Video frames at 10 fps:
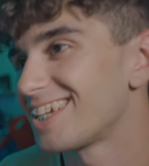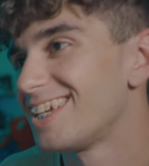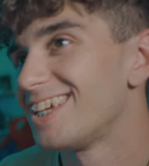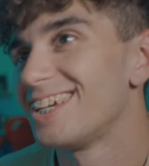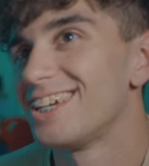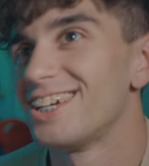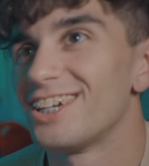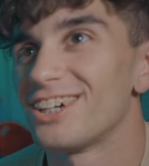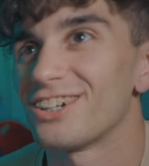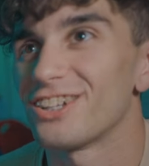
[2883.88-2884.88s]

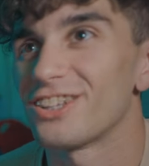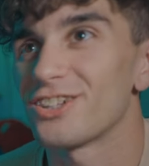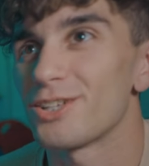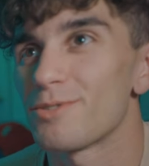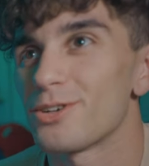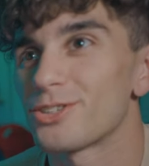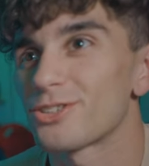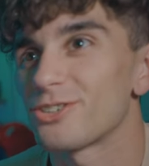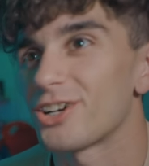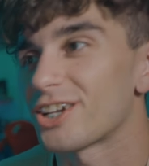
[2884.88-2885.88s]
Are there any post?
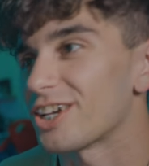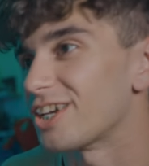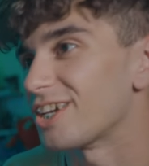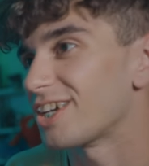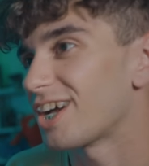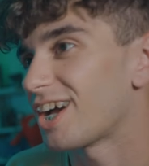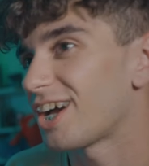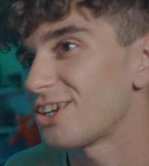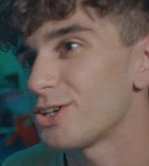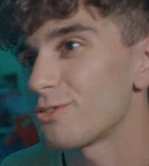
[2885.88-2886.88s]
Okay. I don't
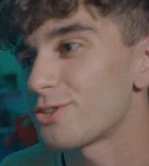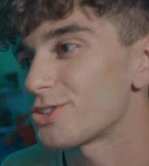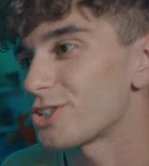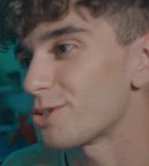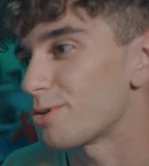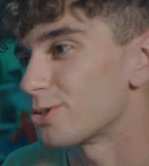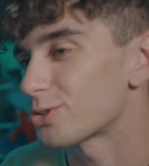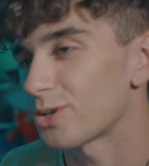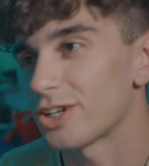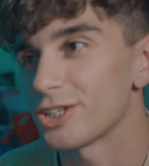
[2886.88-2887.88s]
know if there's any post
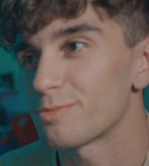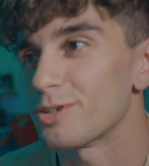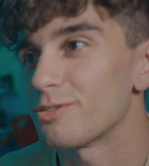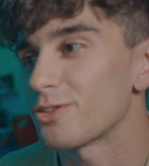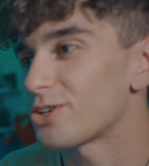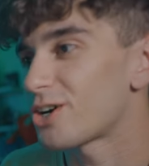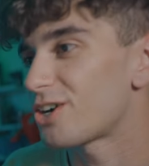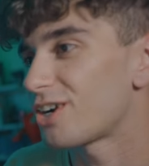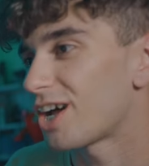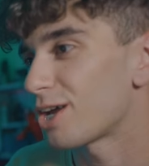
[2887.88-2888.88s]
credits, but if there are,
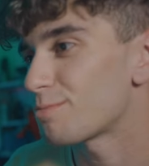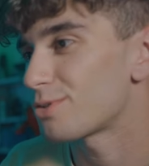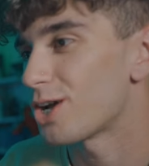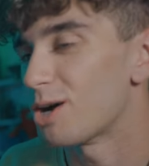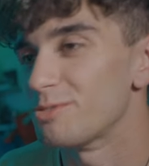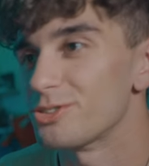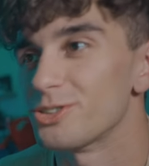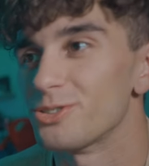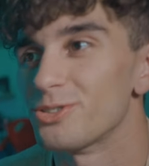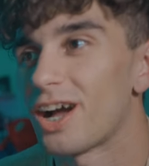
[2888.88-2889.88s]
I promise you,
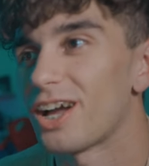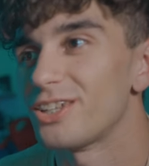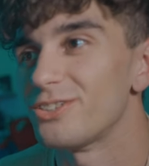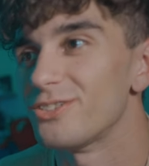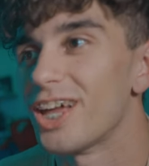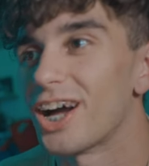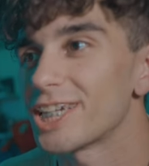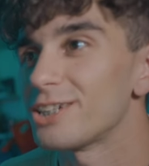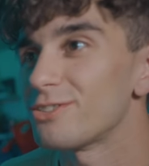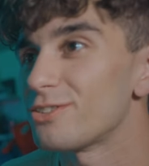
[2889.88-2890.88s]
I do not give
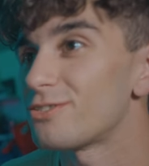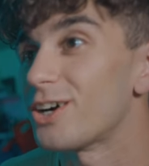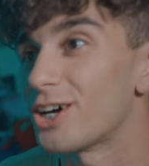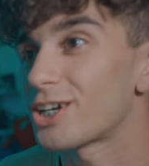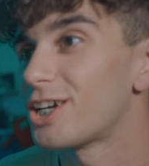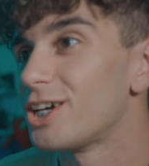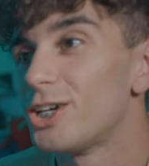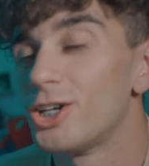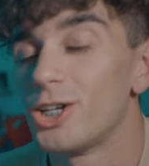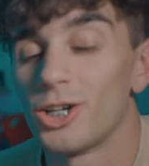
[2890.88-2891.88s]
a fuck.
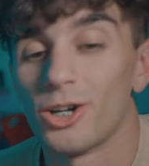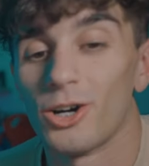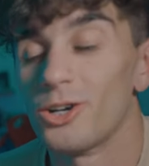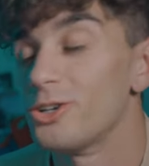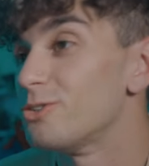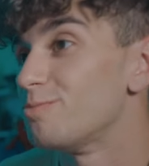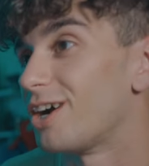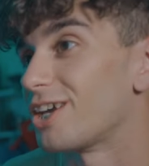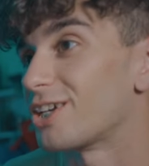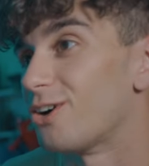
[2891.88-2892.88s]
Oh my
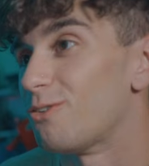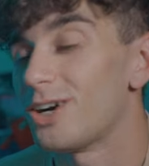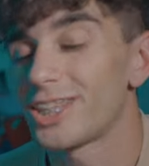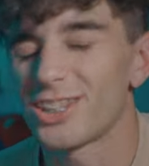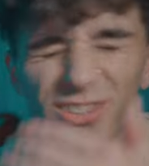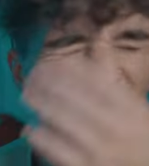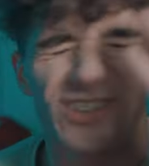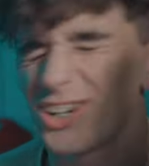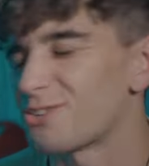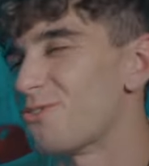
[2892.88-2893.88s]
god, what the fuck?
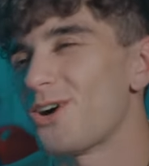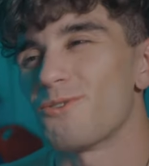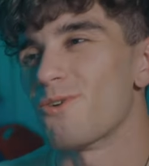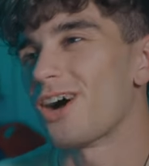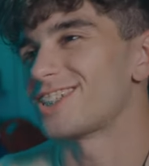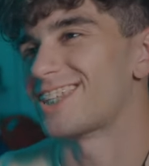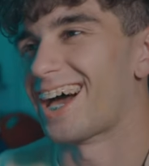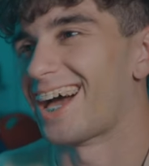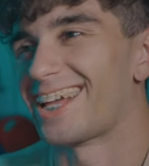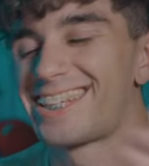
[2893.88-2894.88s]
What was
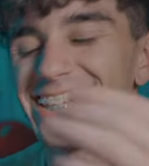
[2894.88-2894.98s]
that?